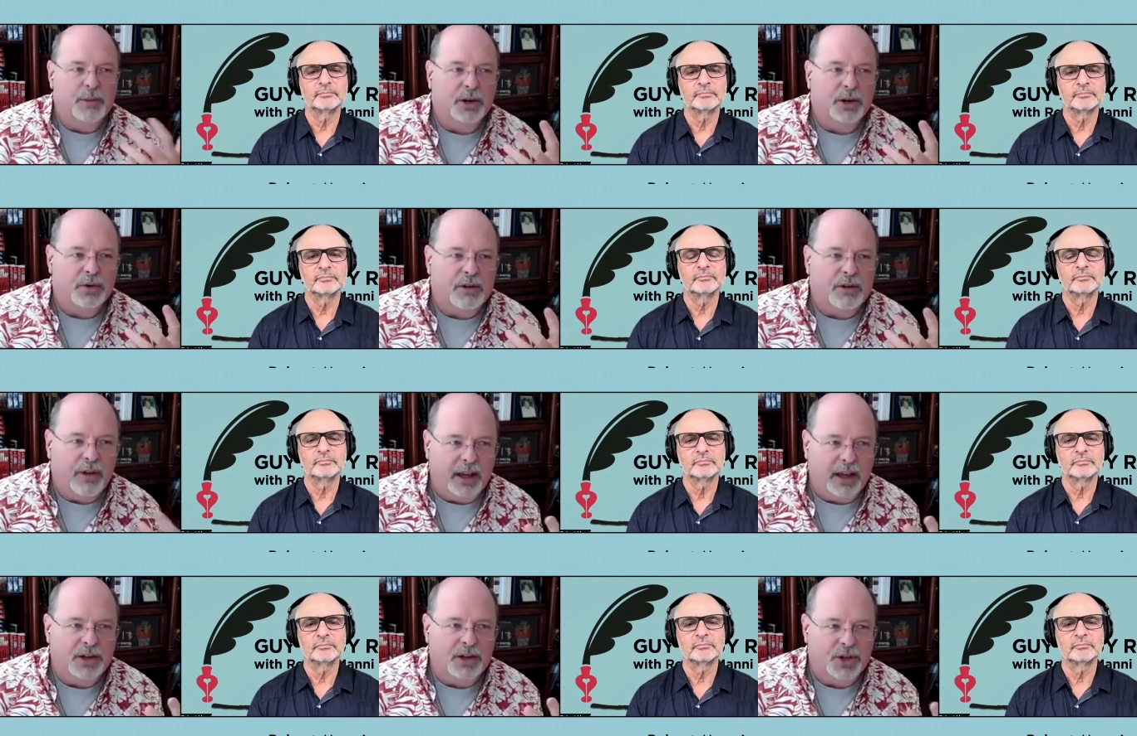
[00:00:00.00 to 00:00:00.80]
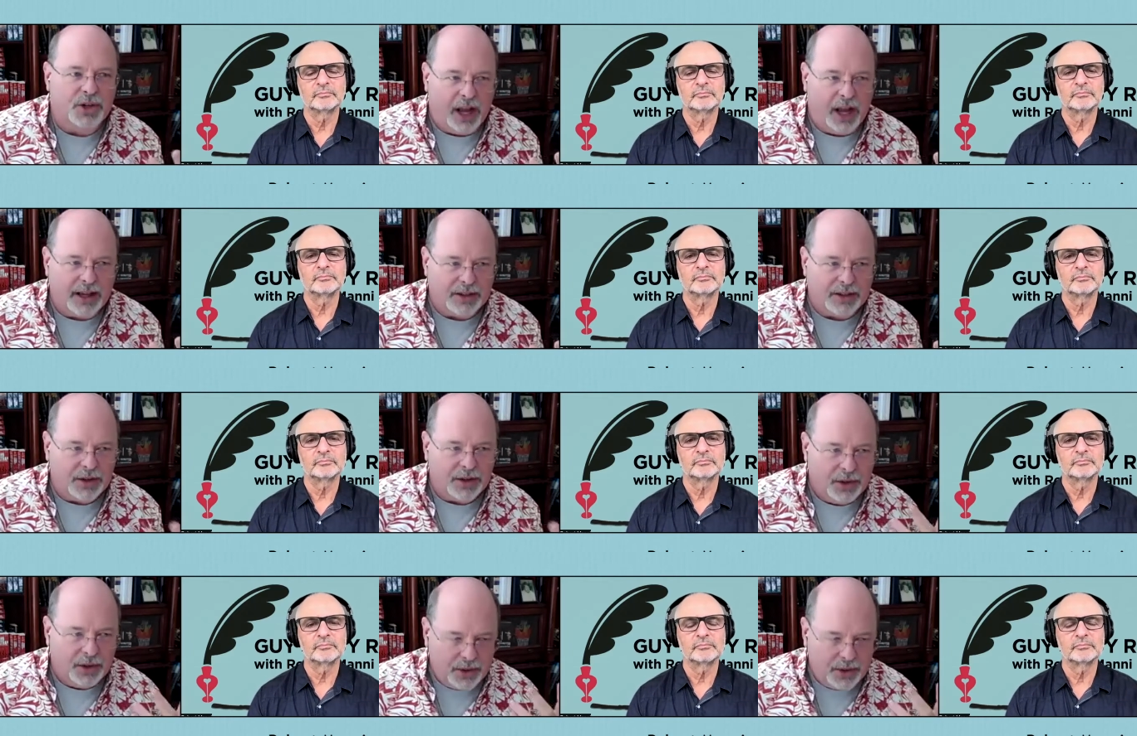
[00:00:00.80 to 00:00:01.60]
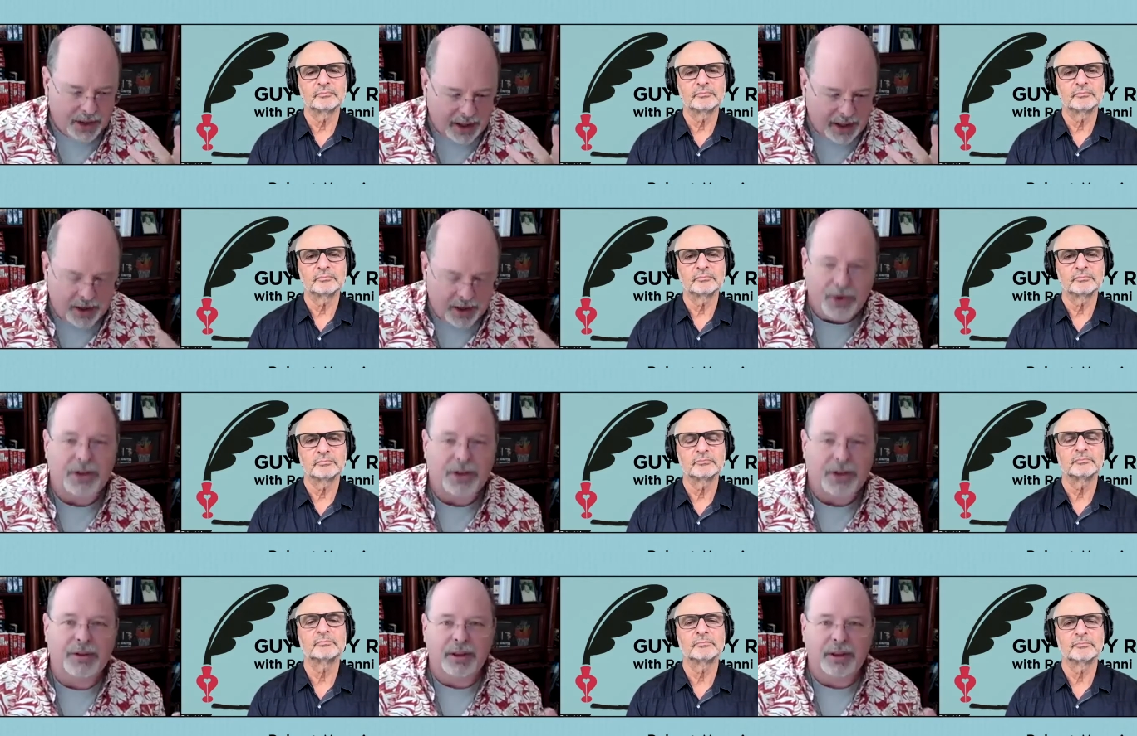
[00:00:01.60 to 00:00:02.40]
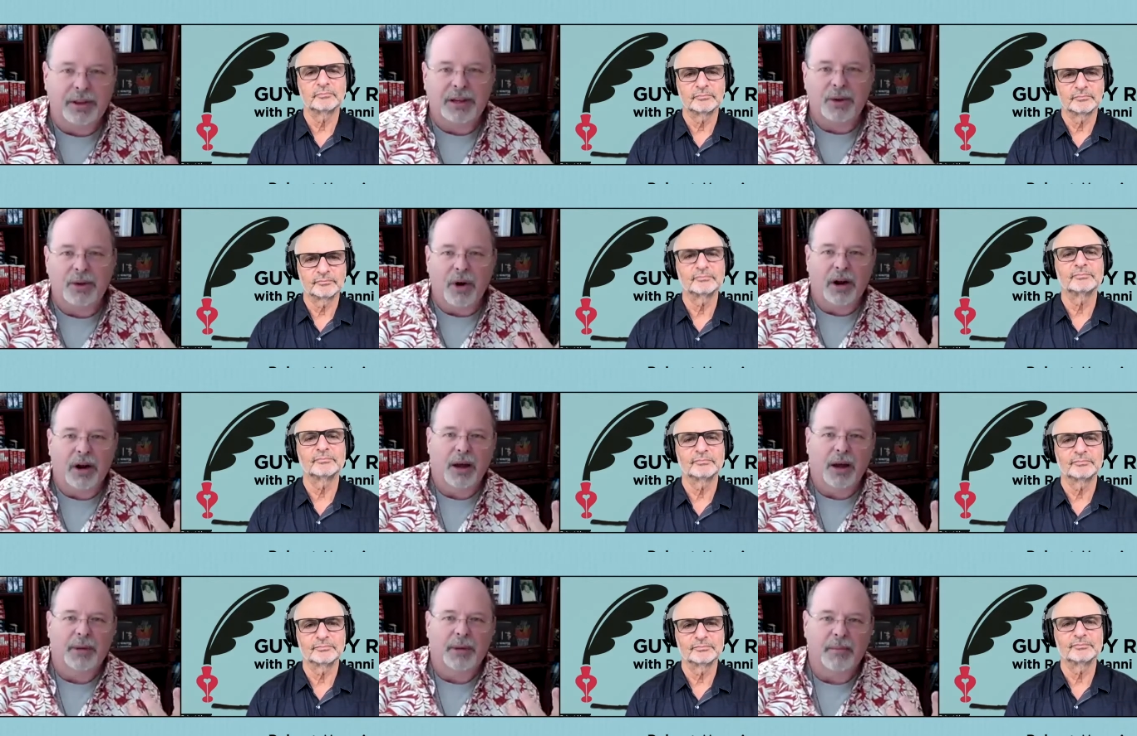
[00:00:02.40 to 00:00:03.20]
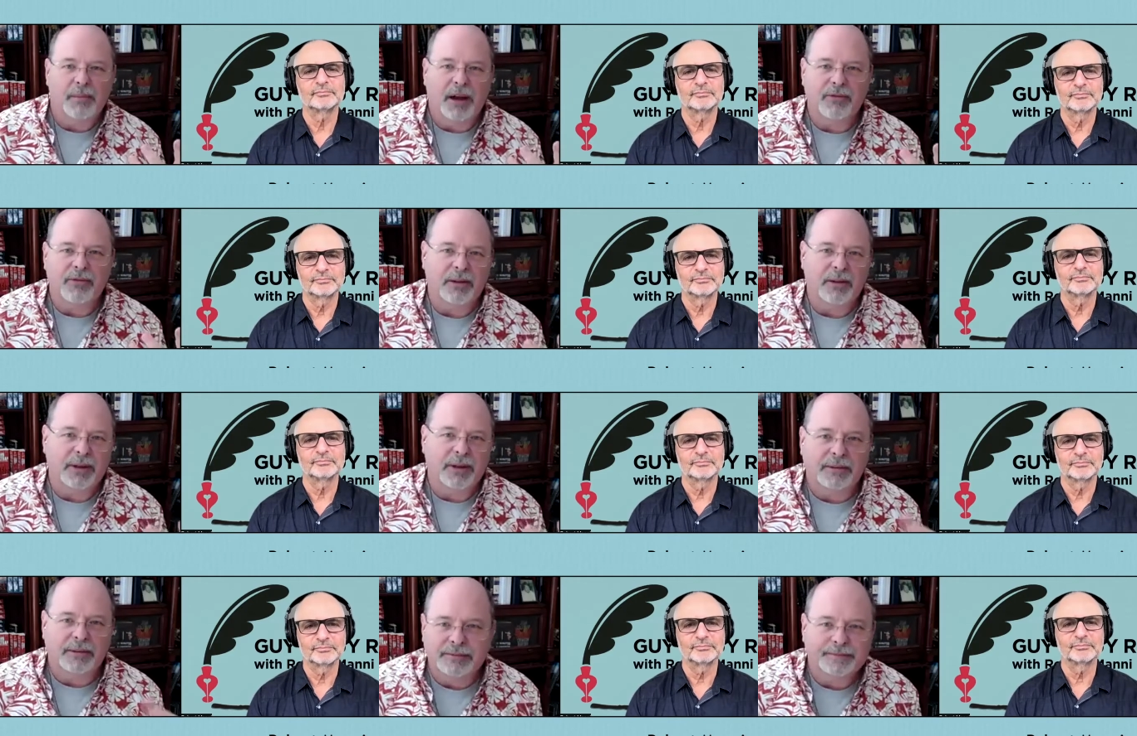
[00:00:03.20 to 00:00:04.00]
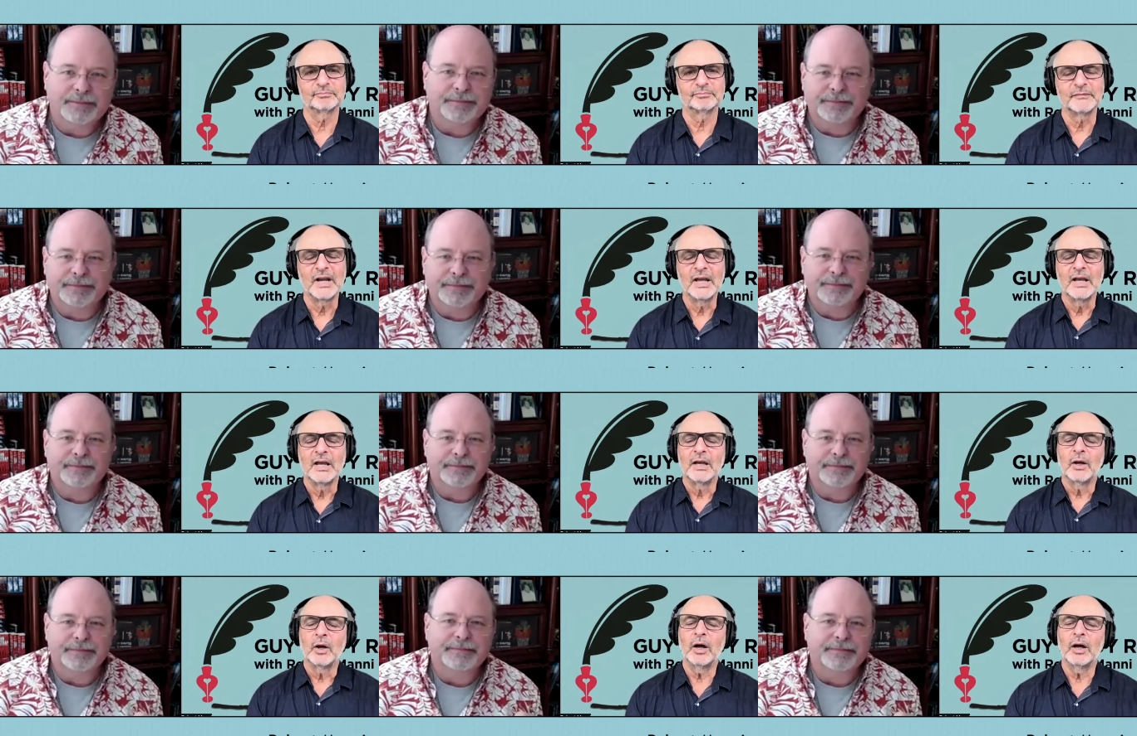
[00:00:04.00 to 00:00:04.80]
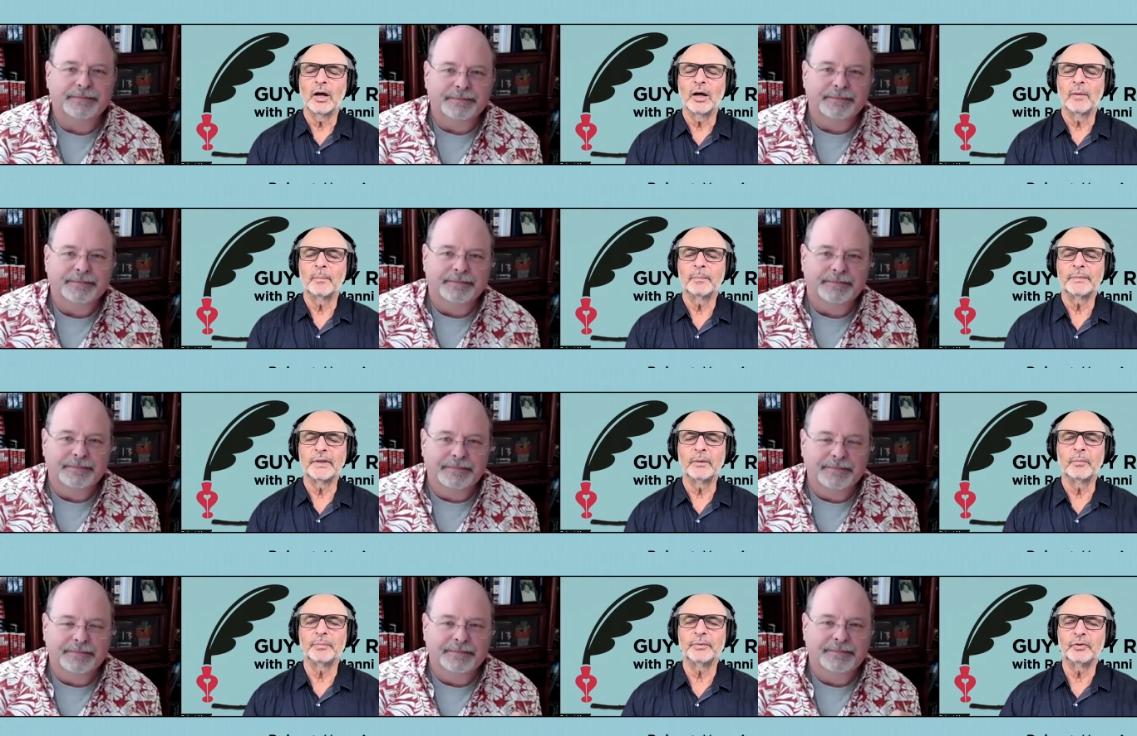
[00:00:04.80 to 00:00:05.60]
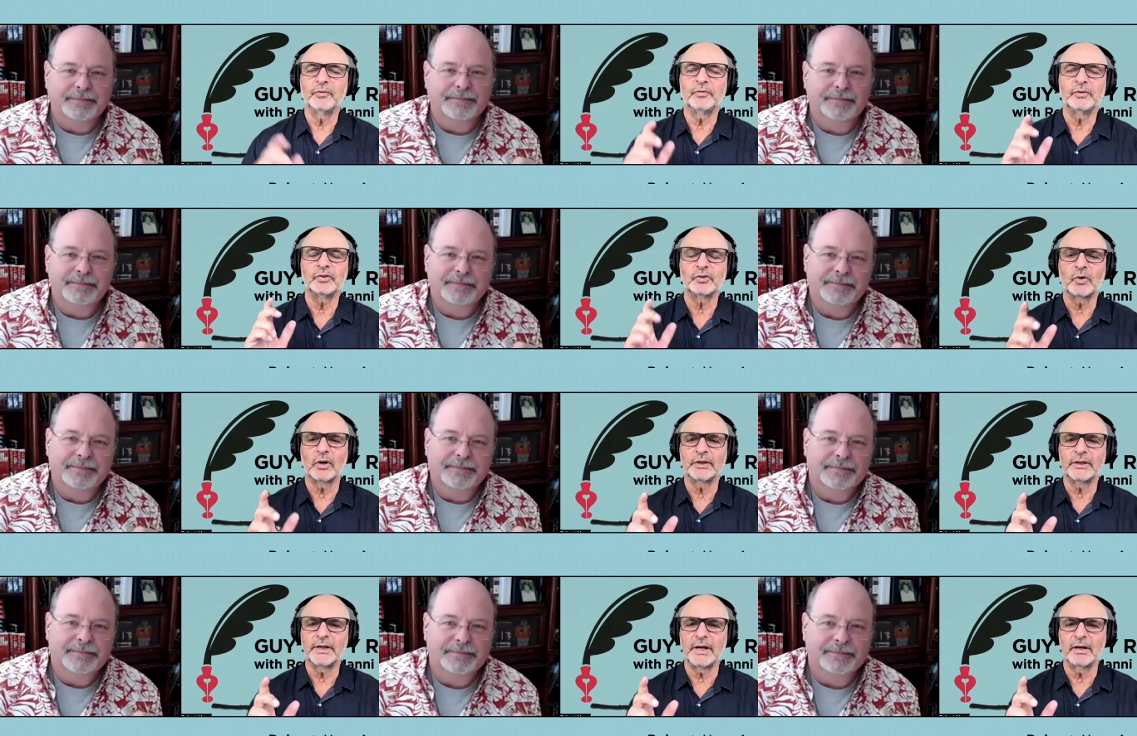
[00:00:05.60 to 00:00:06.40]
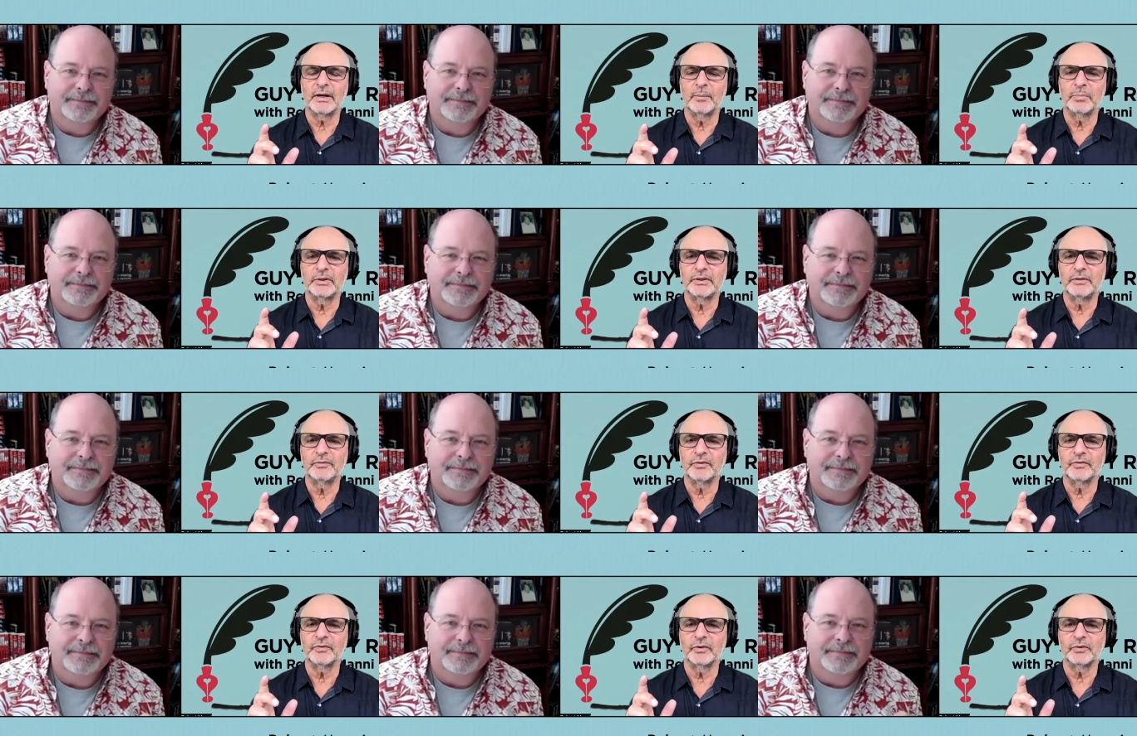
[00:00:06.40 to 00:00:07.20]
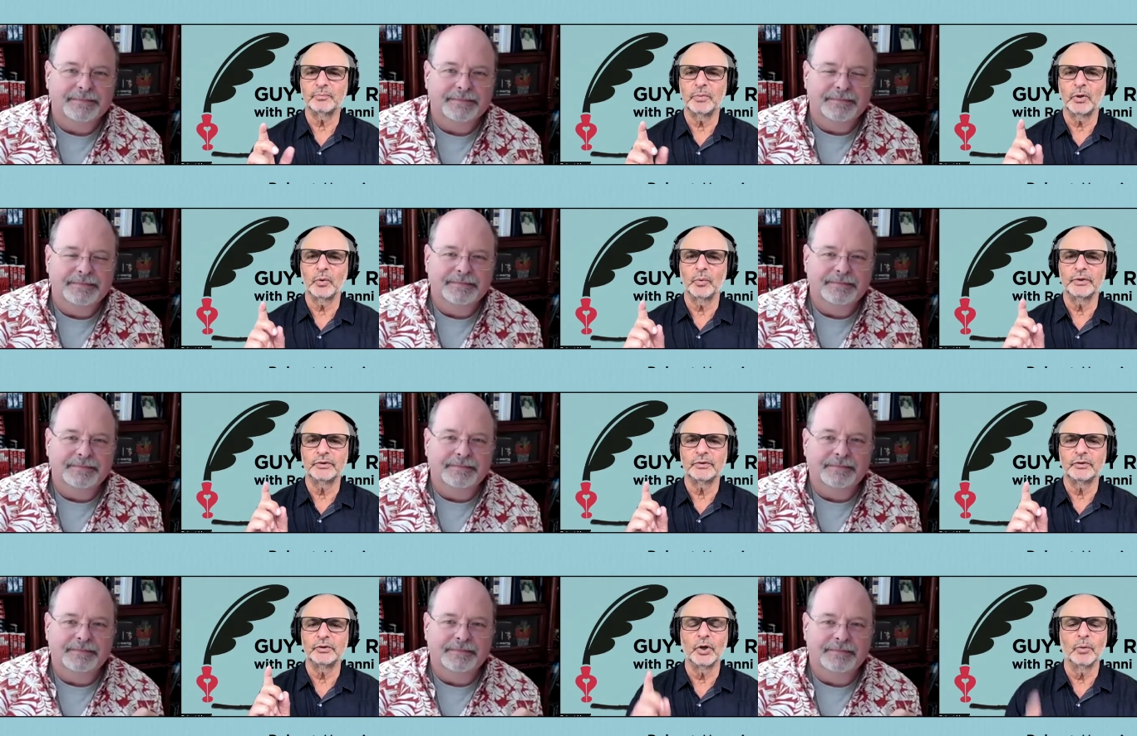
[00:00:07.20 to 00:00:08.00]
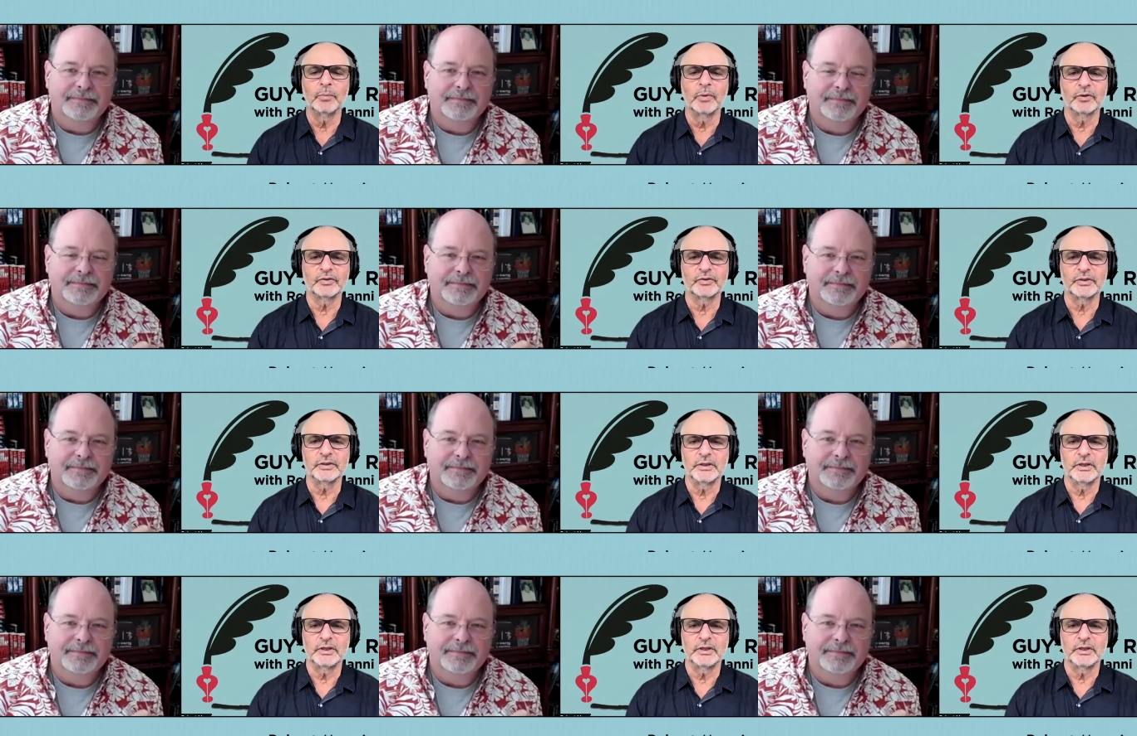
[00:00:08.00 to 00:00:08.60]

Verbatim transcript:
Speaker 1: revenge as who the hell do you think you are coming at my family? Mm-hmm. You started out, I believe your first book was No Mercy.